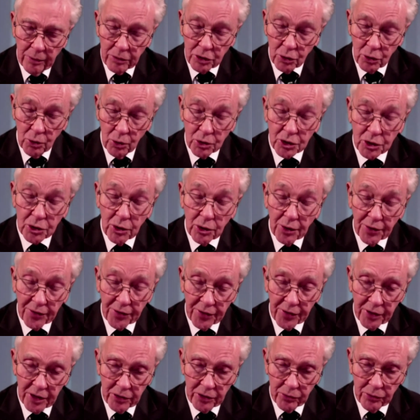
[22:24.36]
There was also a
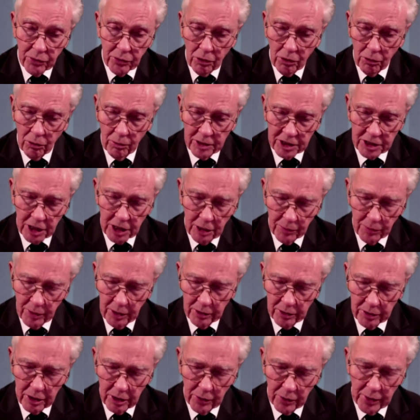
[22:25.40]
third row, which I
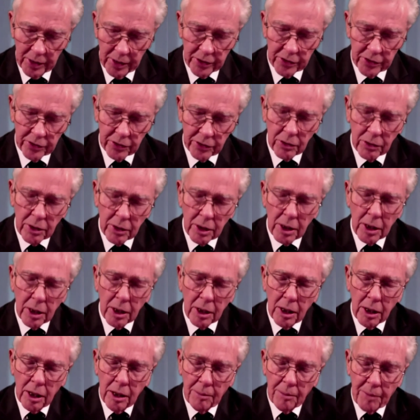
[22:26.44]
won't go into.
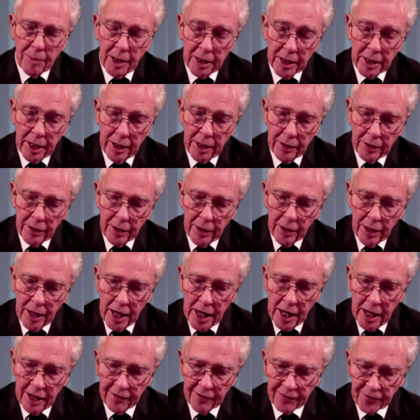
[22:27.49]
But
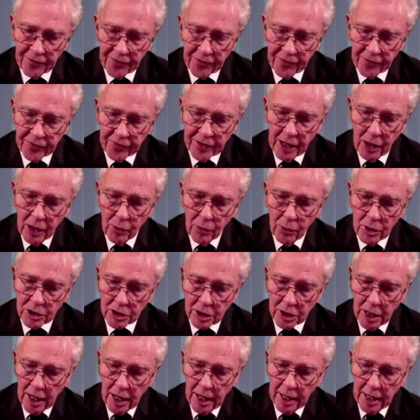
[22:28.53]
if there
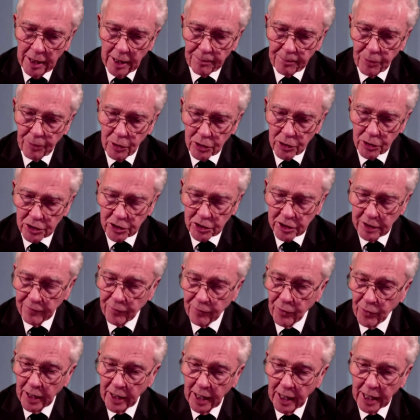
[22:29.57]
was a
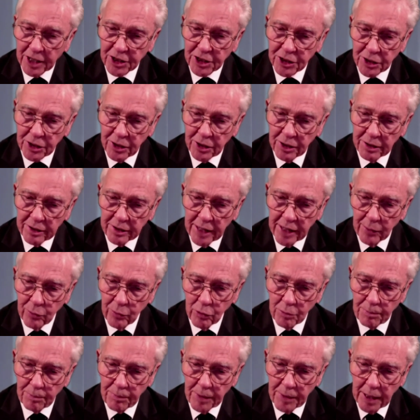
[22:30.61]
positive reaction, there
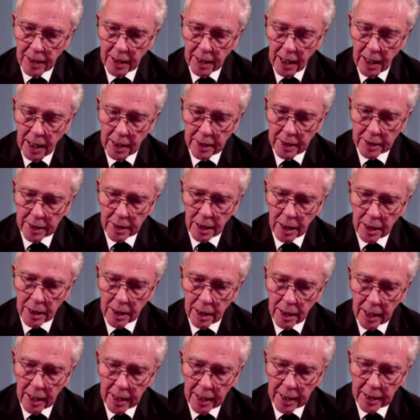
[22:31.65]
would be a little
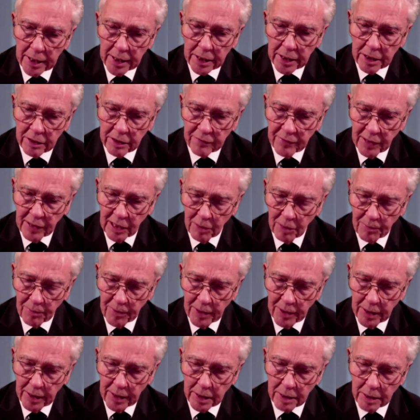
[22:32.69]
line
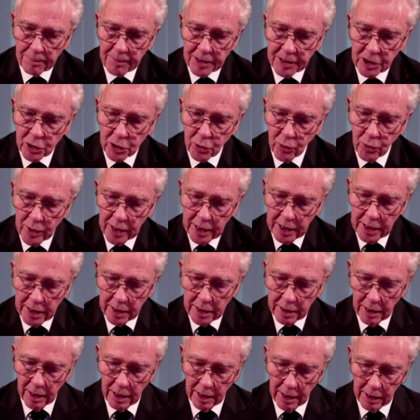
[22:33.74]
developing
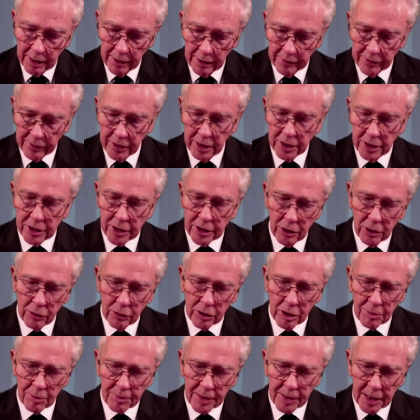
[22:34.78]
between the
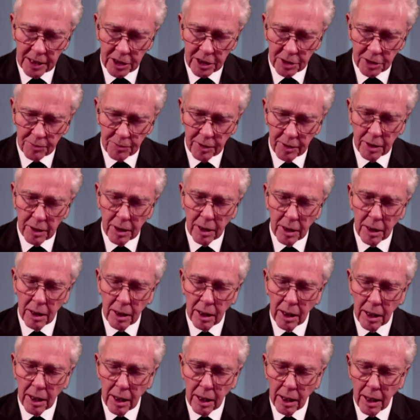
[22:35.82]
donor plasma
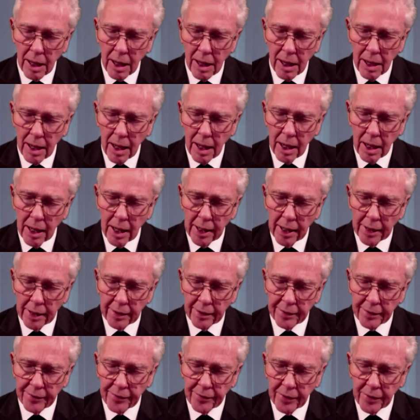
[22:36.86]

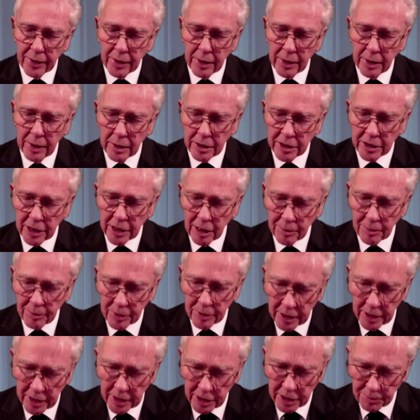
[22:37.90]
and the
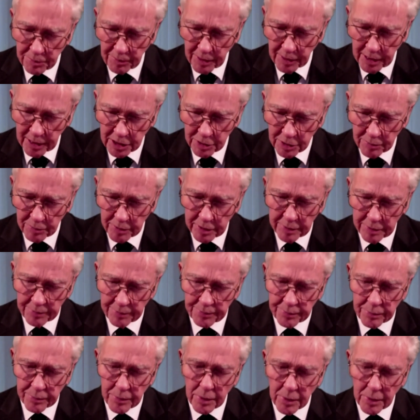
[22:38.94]
Japanese plasma